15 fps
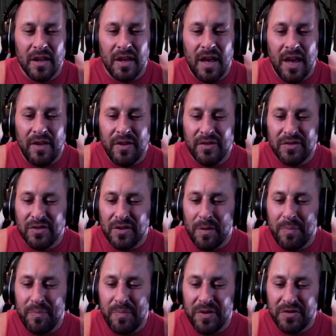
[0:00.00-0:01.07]
Hey, no, this is a
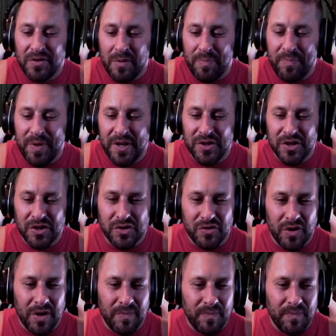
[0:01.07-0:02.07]
PG right stream.